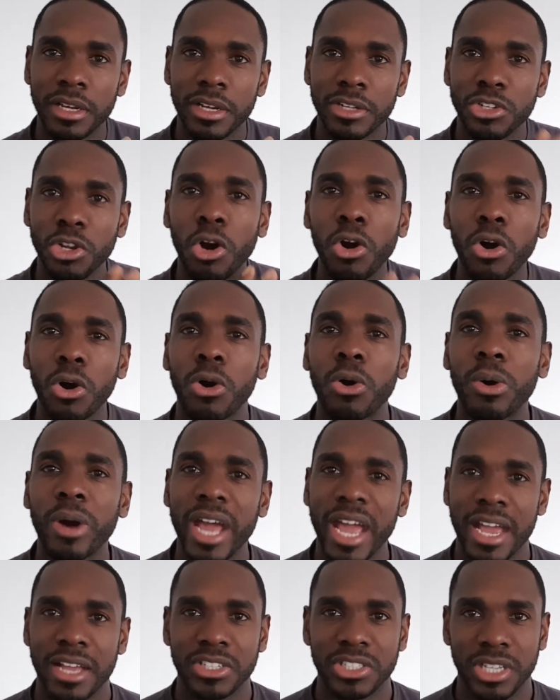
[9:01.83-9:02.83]
not all
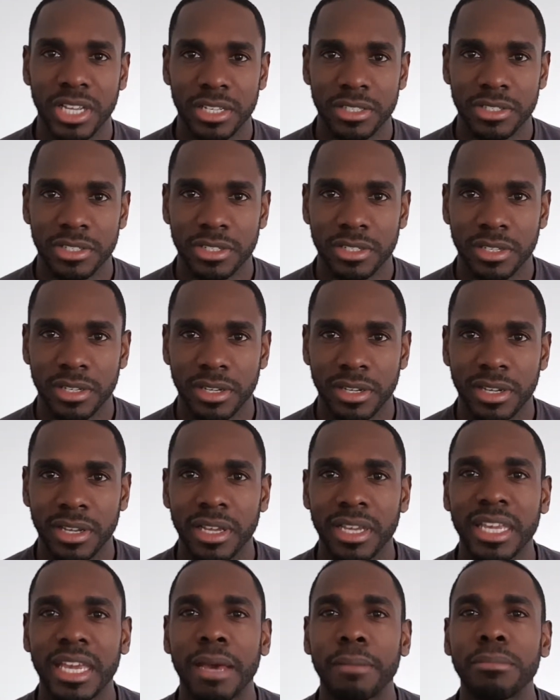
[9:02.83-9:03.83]
assets
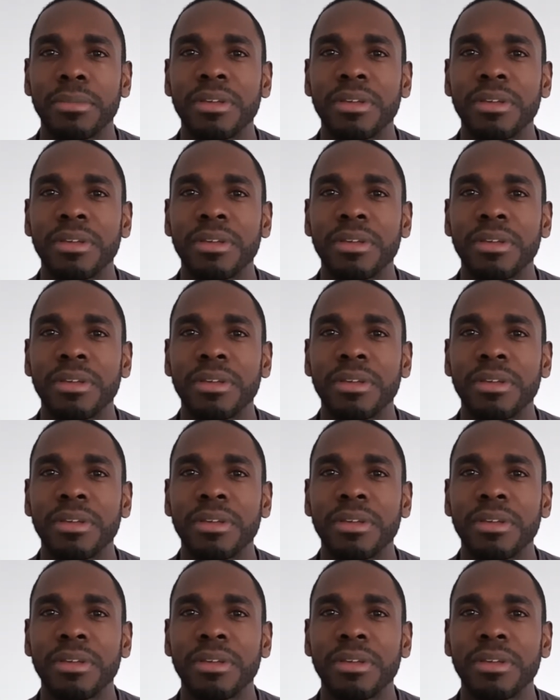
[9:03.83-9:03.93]
can